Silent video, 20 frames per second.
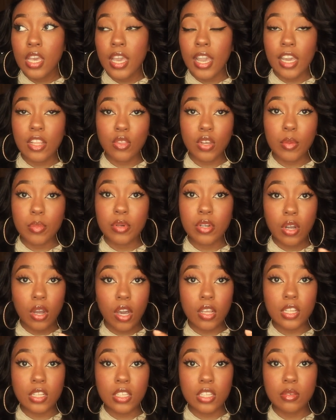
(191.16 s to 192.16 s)
after I put
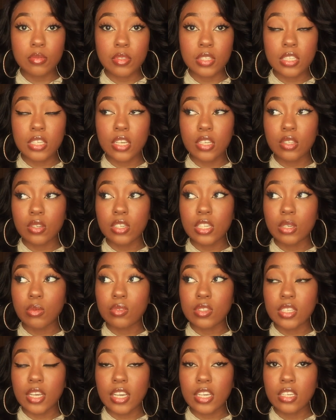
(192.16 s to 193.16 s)
all the clips together, it
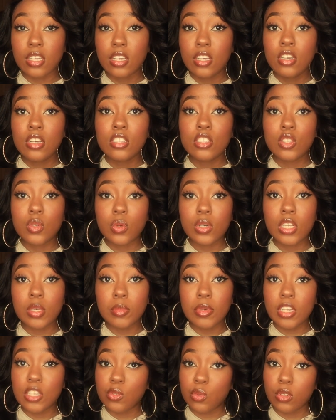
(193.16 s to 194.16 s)
was like 20
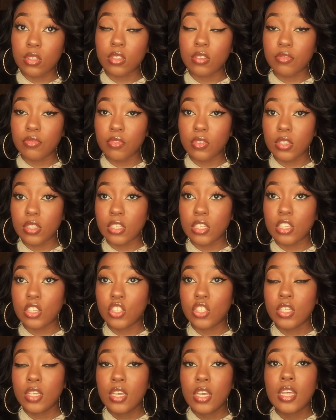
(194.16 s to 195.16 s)
minutes worth of
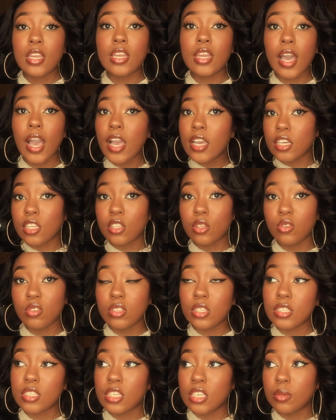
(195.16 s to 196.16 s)
footage not
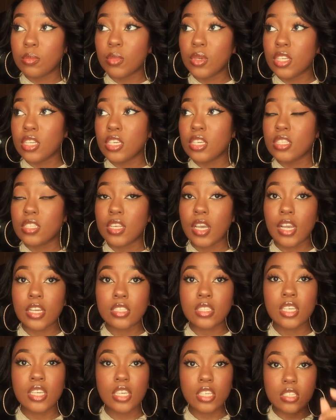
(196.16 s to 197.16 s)
including the 10 minutes I
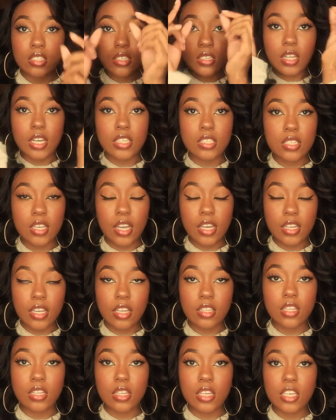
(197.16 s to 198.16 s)
take to like tie
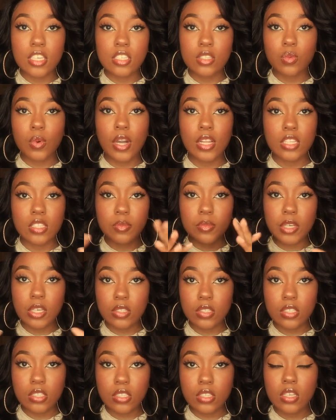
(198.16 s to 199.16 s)
down the lace while it's
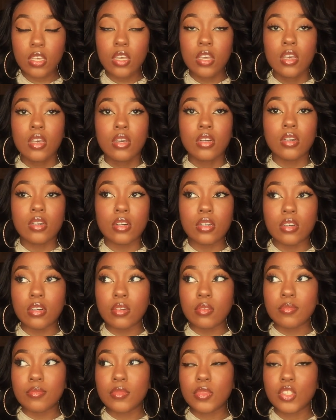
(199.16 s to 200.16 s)
melting.
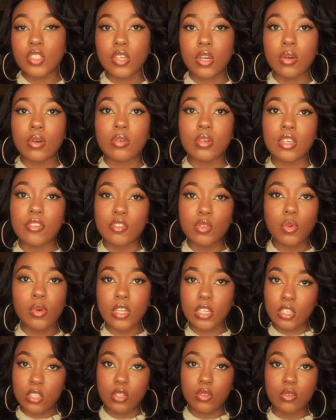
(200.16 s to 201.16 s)
Um, so if you
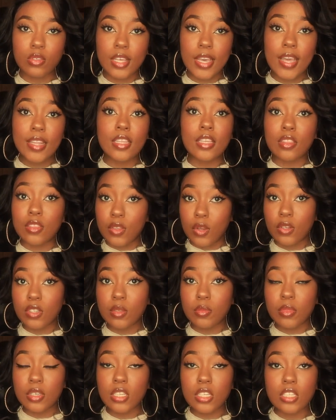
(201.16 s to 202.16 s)
want to include that, then
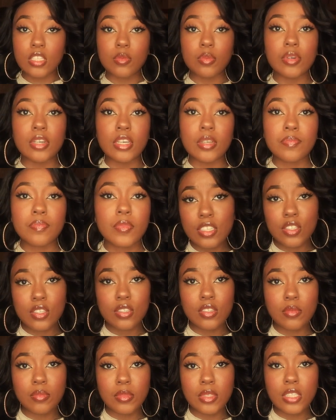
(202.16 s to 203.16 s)
30 minutes, but it
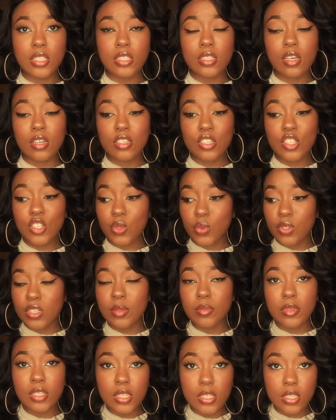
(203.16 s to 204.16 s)
took me
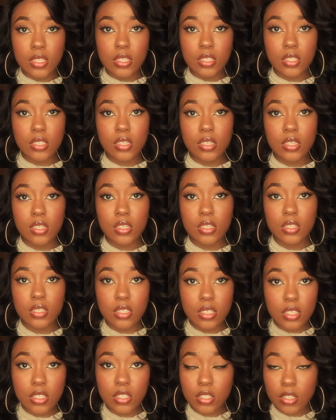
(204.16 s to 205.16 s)
20 minutes
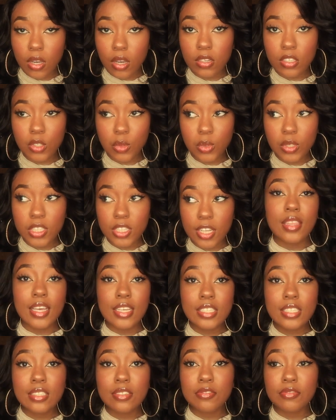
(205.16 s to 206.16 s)
to install this wig.
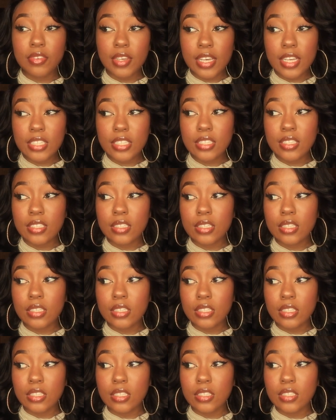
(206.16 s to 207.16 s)
That's the fastest
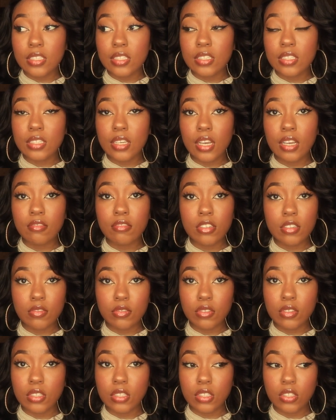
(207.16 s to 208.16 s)
and easiest I've
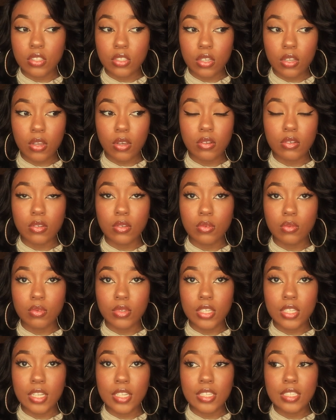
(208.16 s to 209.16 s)
ever installed a
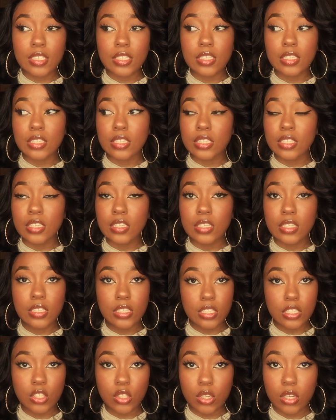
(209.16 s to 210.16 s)
wig. Like this is the easiest
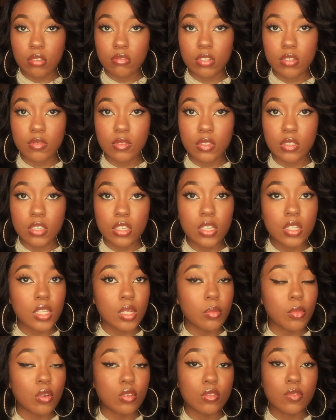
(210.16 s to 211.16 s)
install I've ever done,
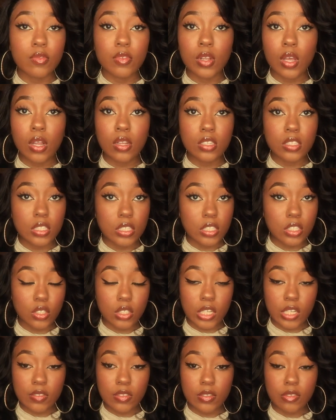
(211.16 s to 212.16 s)
the most flawless
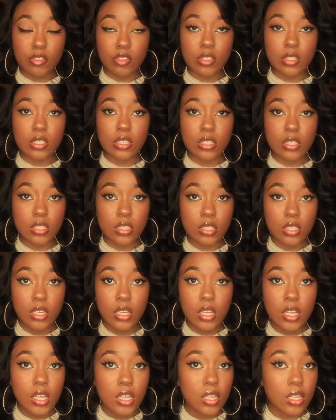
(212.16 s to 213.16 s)
install I've ever done.
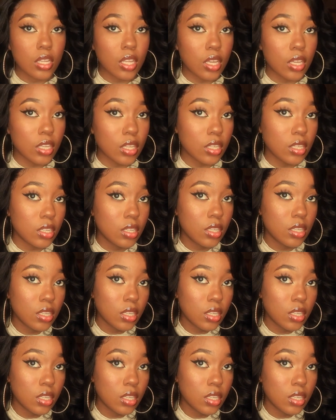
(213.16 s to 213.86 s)
Like,